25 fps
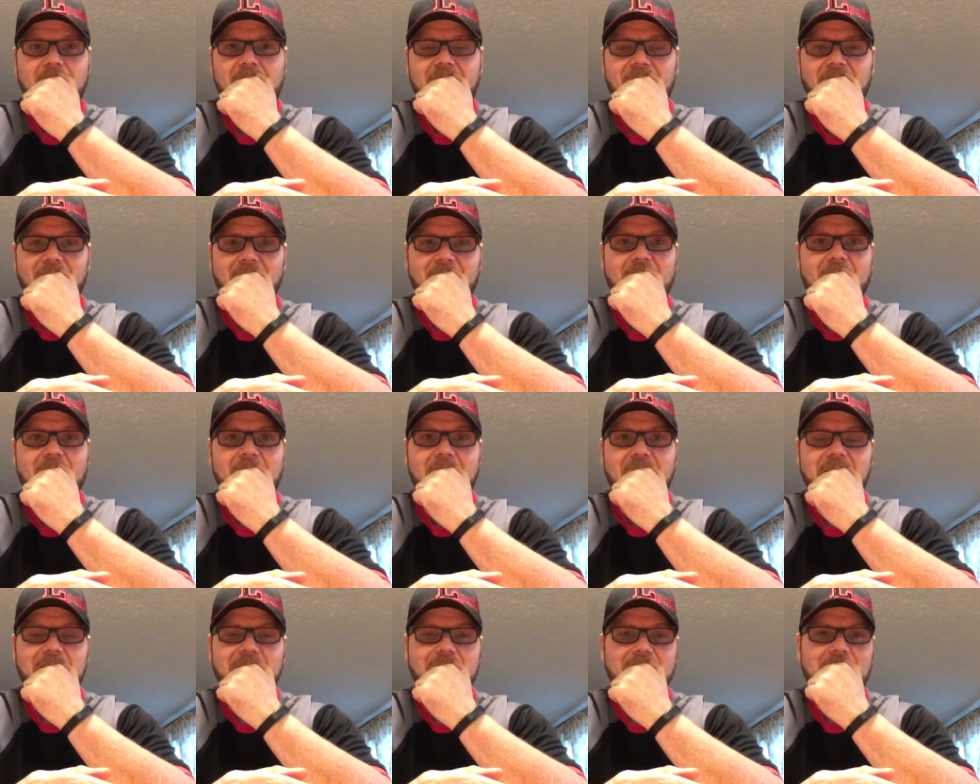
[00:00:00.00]
out of
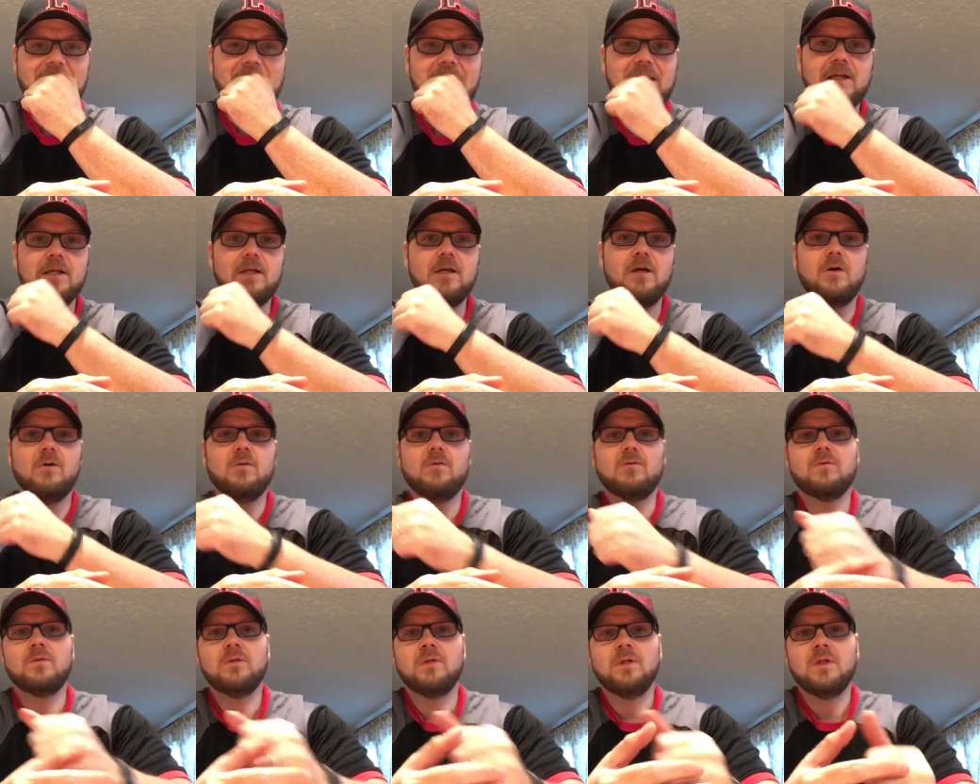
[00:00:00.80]
line, and they had to
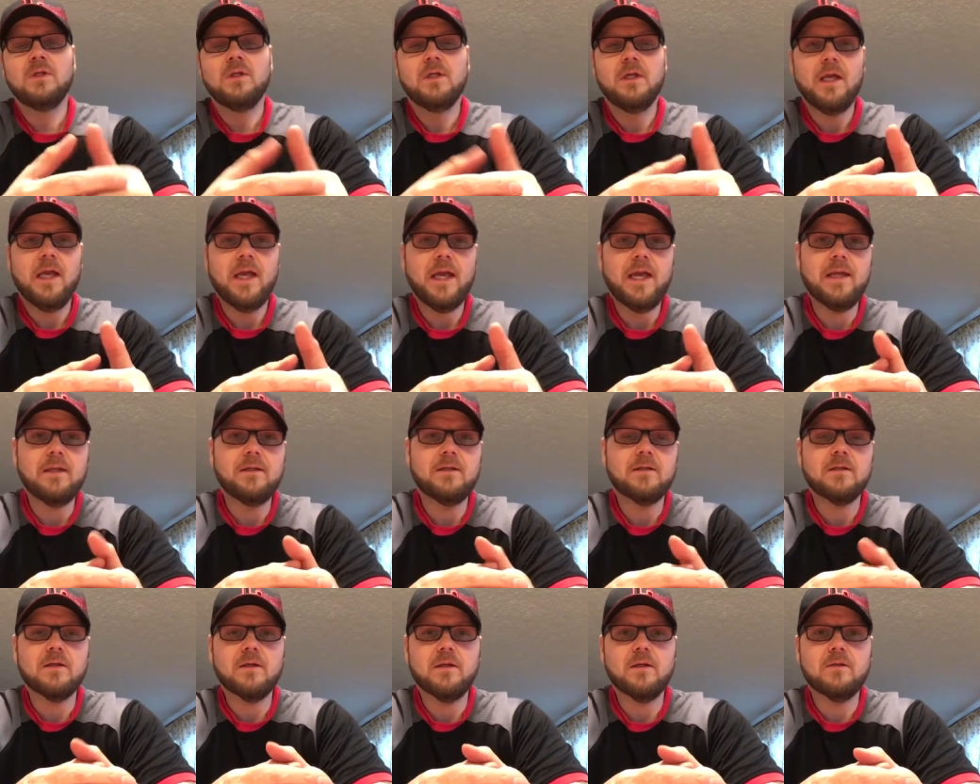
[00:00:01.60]
go
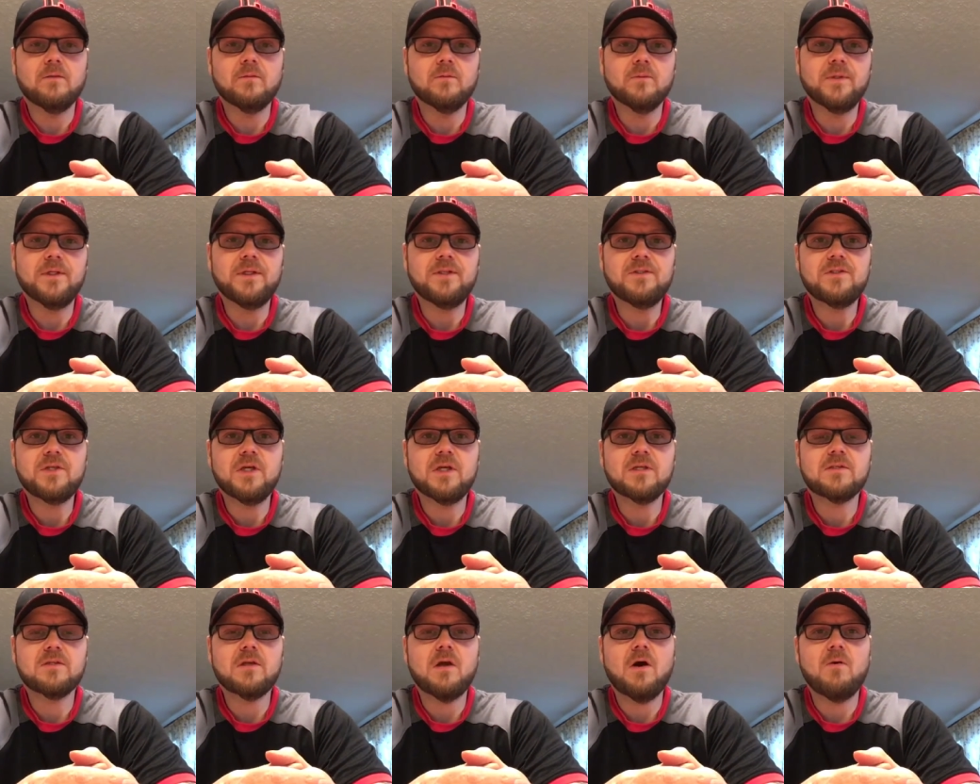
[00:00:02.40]
and uh,
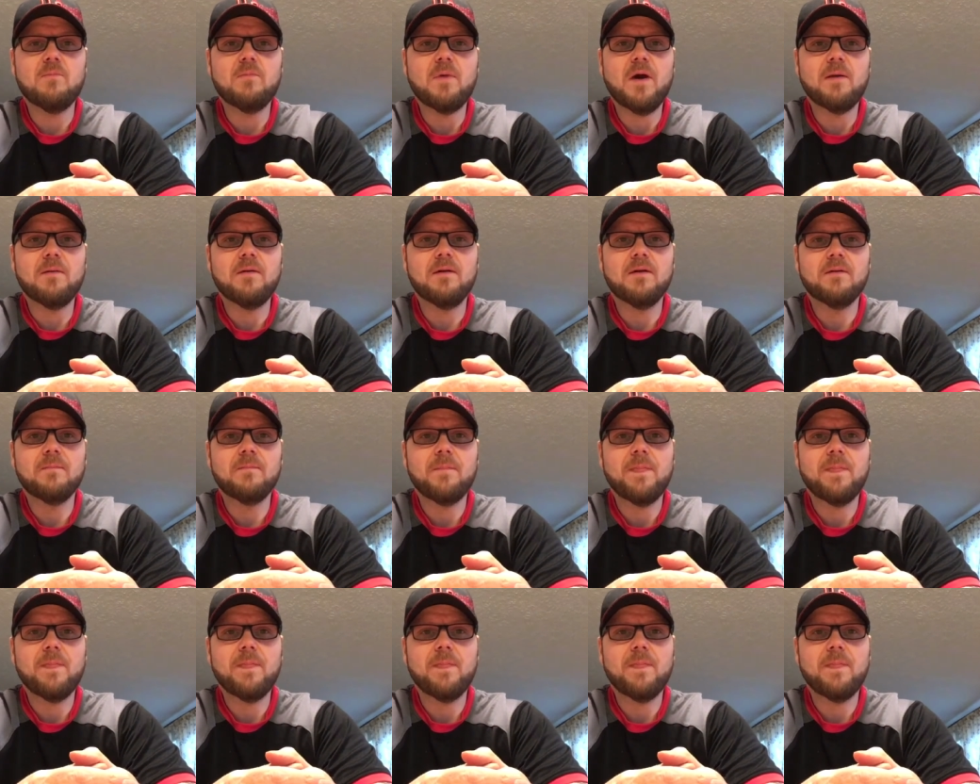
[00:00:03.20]
readjust all my